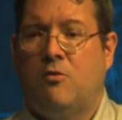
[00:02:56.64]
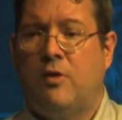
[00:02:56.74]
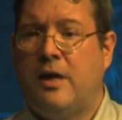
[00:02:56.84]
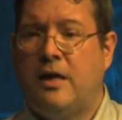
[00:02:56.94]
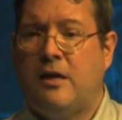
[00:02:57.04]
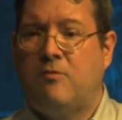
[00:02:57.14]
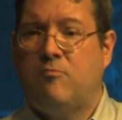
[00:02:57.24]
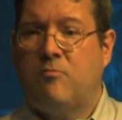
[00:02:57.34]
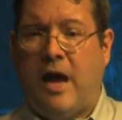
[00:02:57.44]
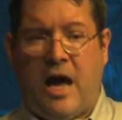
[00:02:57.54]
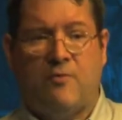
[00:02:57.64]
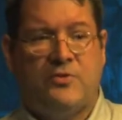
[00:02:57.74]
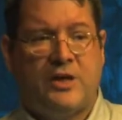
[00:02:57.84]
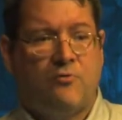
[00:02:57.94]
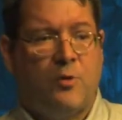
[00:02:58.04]
They have
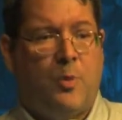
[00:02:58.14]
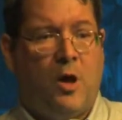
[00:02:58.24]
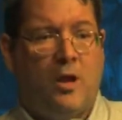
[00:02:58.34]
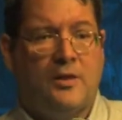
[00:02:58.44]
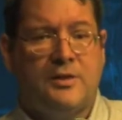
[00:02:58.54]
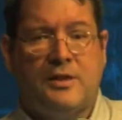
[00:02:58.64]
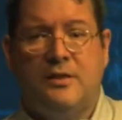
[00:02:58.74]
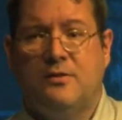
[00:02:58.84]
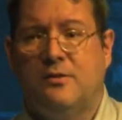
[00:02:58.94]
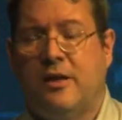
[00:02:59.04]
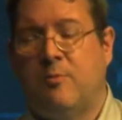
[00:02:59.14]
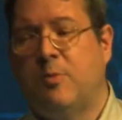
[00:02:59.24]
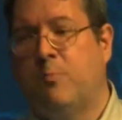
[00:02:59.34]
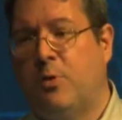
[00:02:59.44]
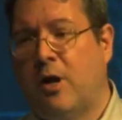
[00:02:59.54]
several policies that have
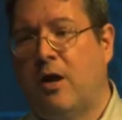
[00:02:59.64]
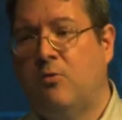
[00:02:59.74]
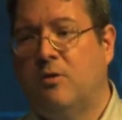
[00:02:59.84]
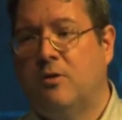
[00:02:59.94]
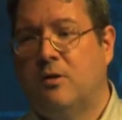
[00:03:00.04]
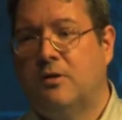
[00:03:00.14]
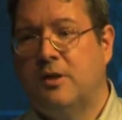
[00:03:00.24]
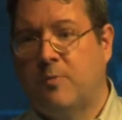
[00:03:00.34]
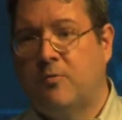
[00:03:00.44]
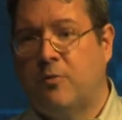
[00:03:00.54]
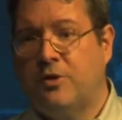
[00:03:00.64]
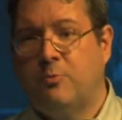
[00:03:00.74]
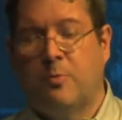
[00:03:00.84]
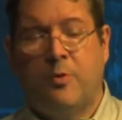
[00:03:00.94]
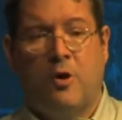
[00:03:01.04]
been put out, some of which
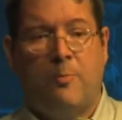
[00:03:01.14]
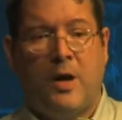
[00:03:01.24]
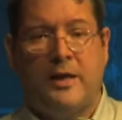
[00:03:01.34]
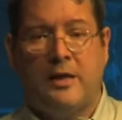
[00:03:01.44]
were put out by